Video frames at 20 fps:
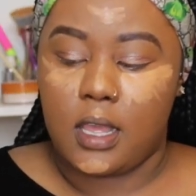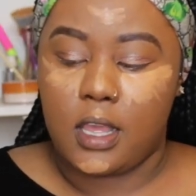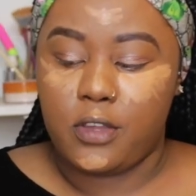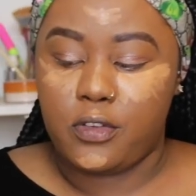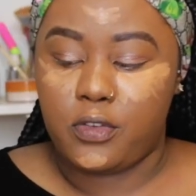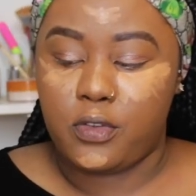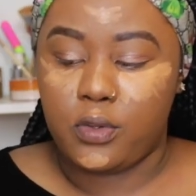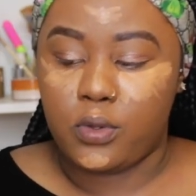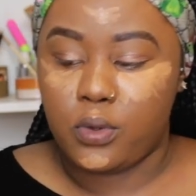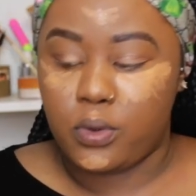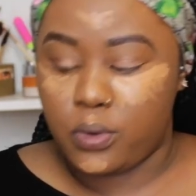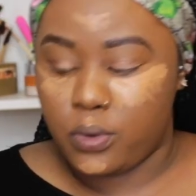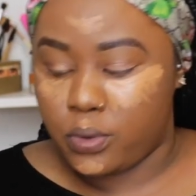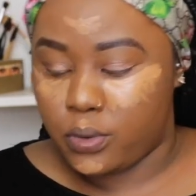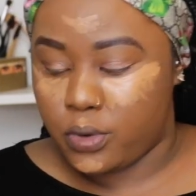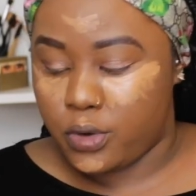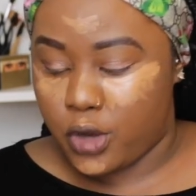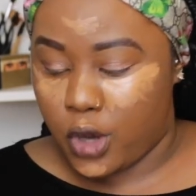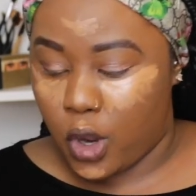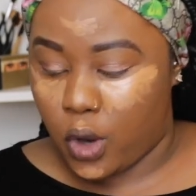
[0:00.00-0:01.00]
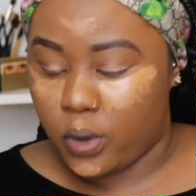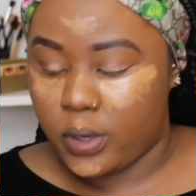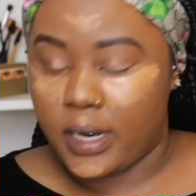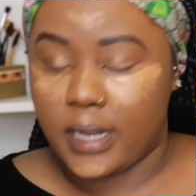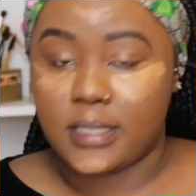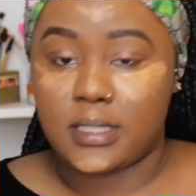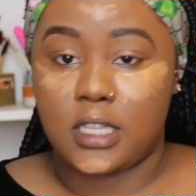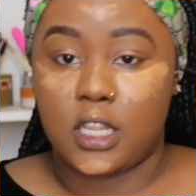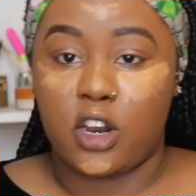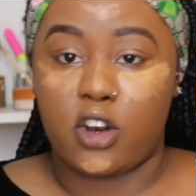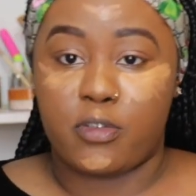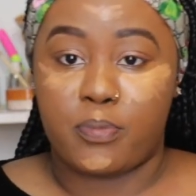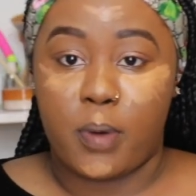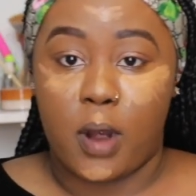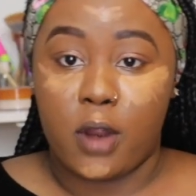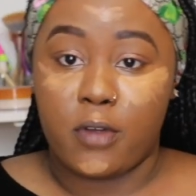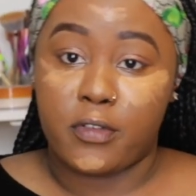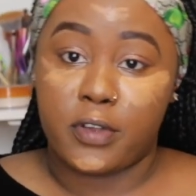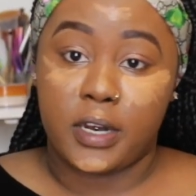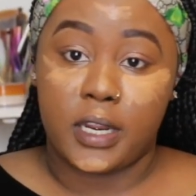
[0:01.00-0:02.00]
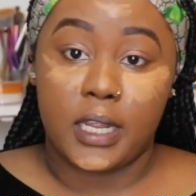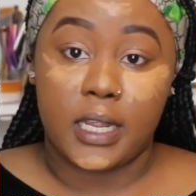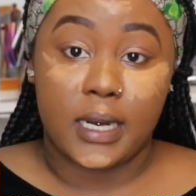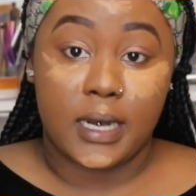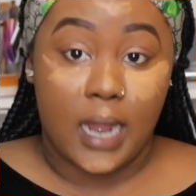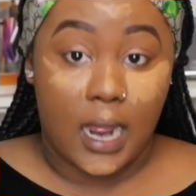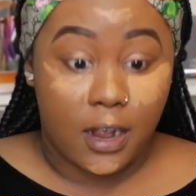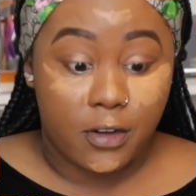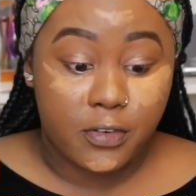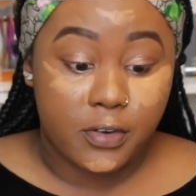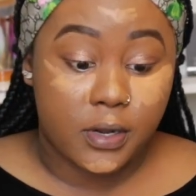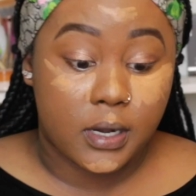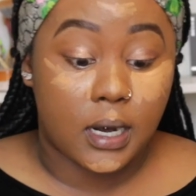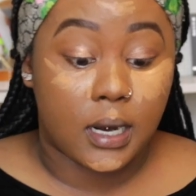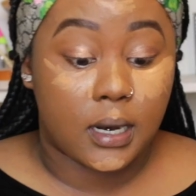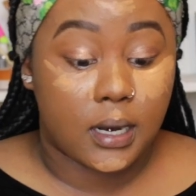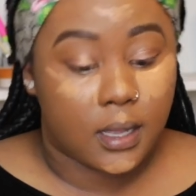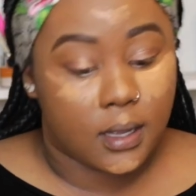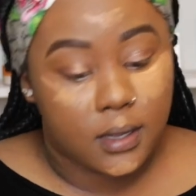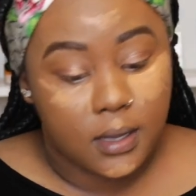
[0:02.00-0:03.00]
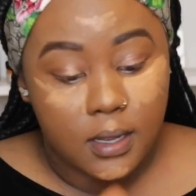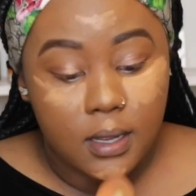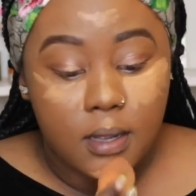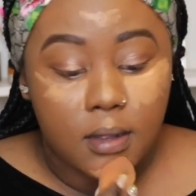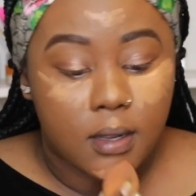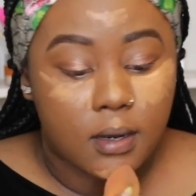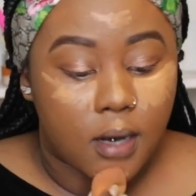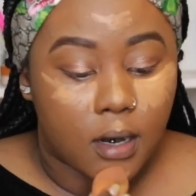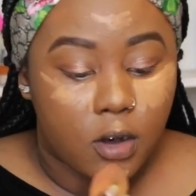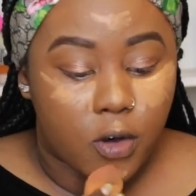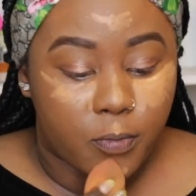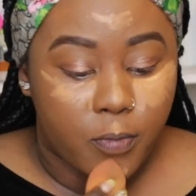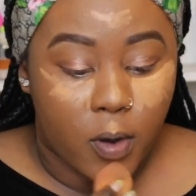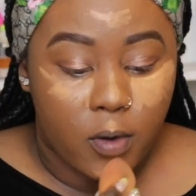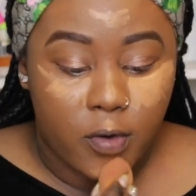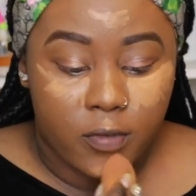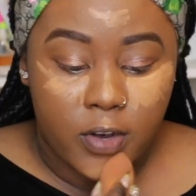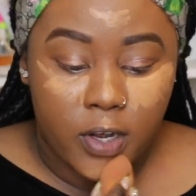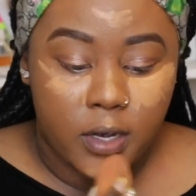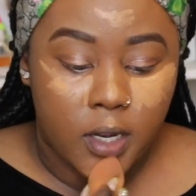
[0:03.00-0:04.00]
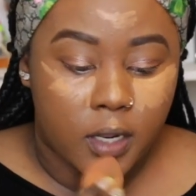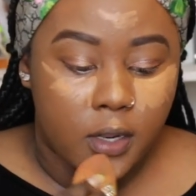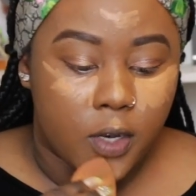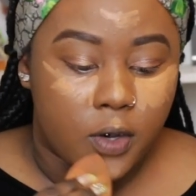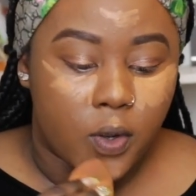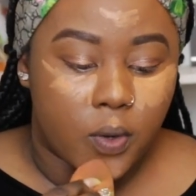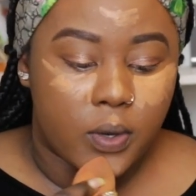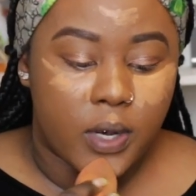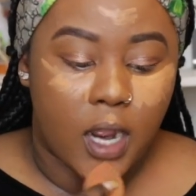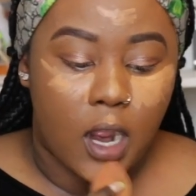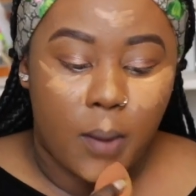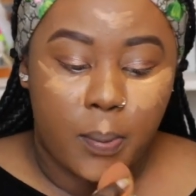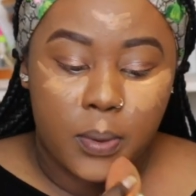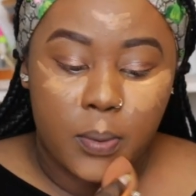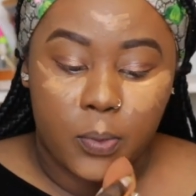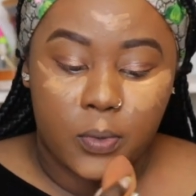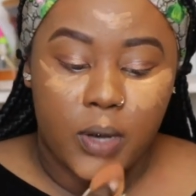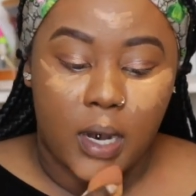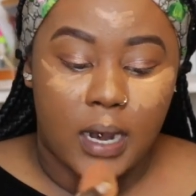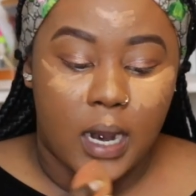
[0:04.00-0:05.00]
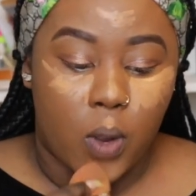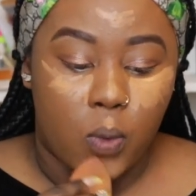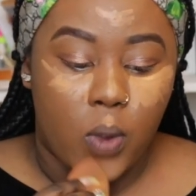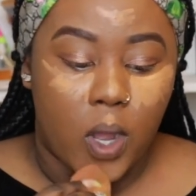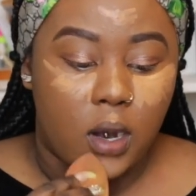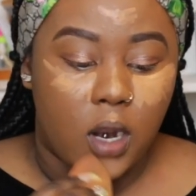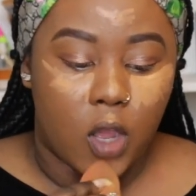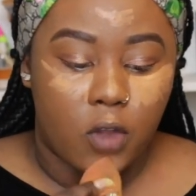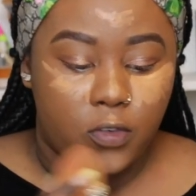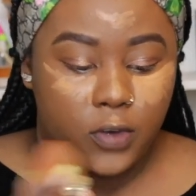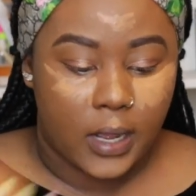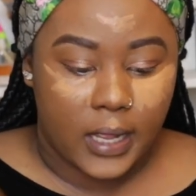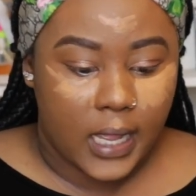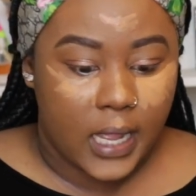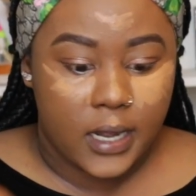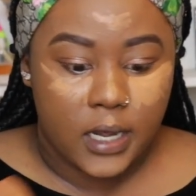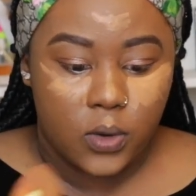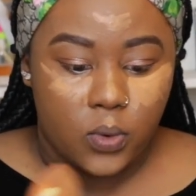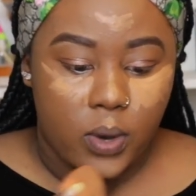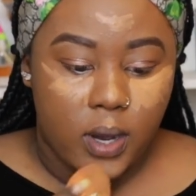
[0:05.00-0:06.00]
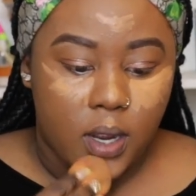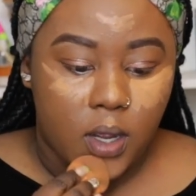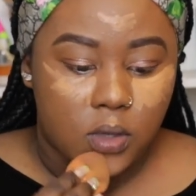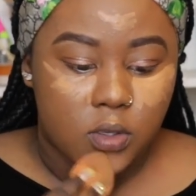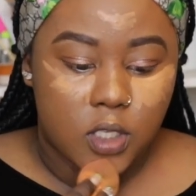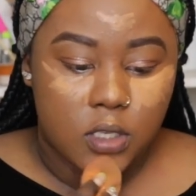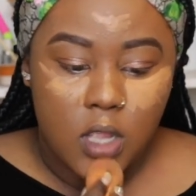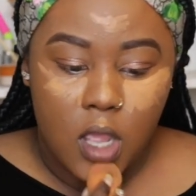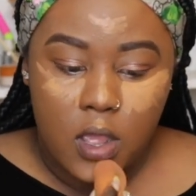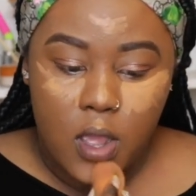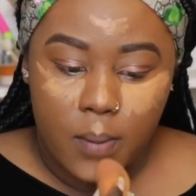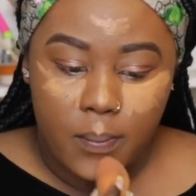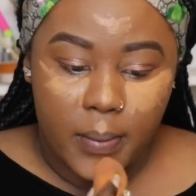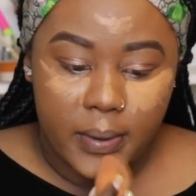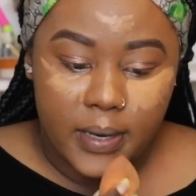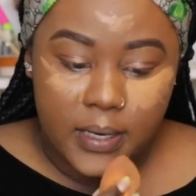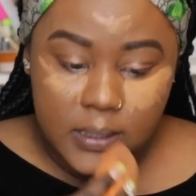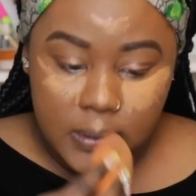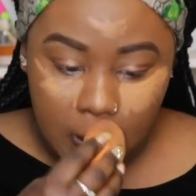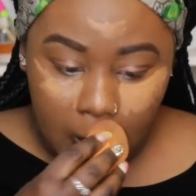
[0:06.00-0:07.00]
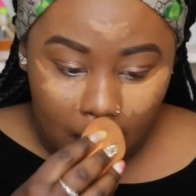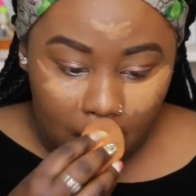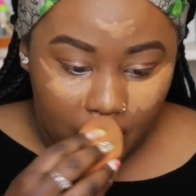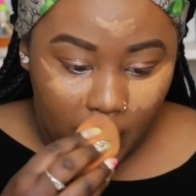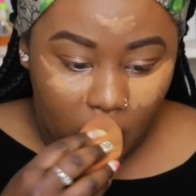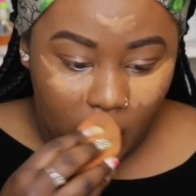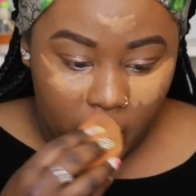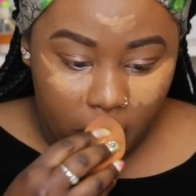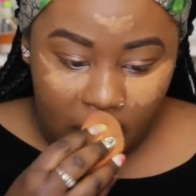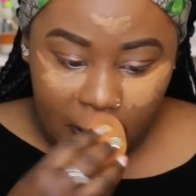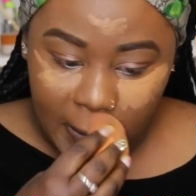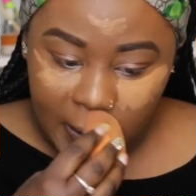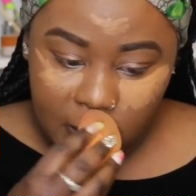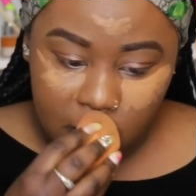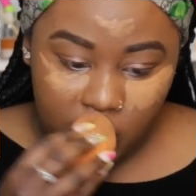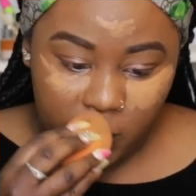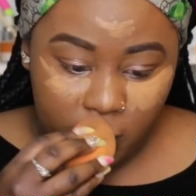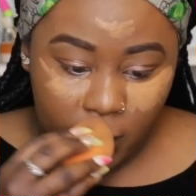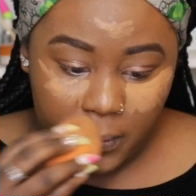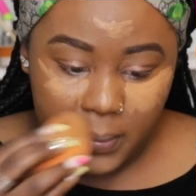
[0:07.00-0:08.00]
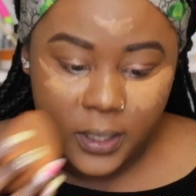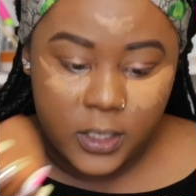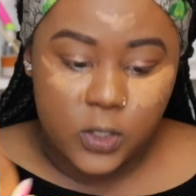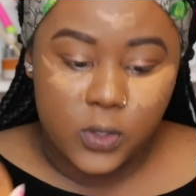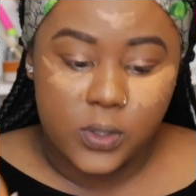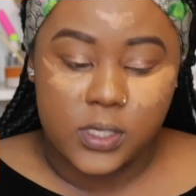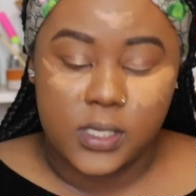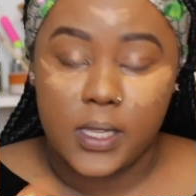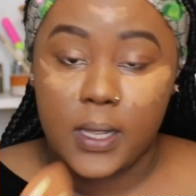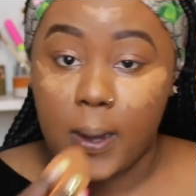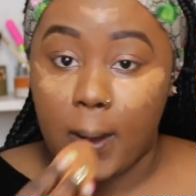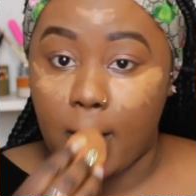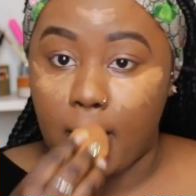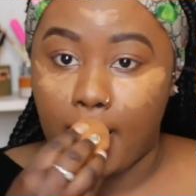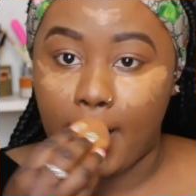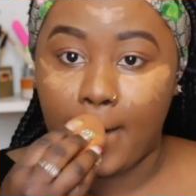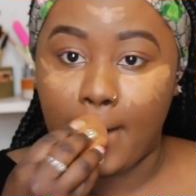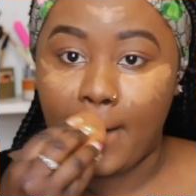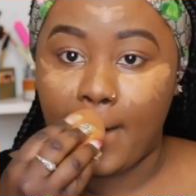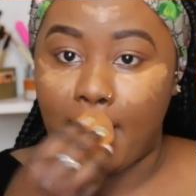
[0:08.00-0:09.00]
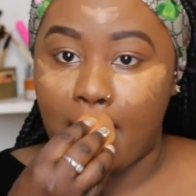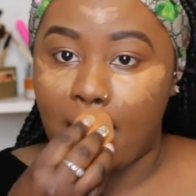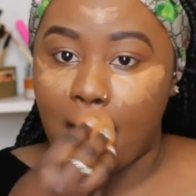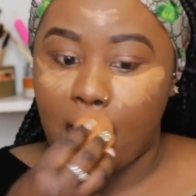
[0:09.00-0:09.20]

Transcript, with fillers: if you know, there's a lot of poverty in Africa, like a lot of poverty, you know, there are people that are well off like anywhere else, but there's a lot of poverty. So for me to see her,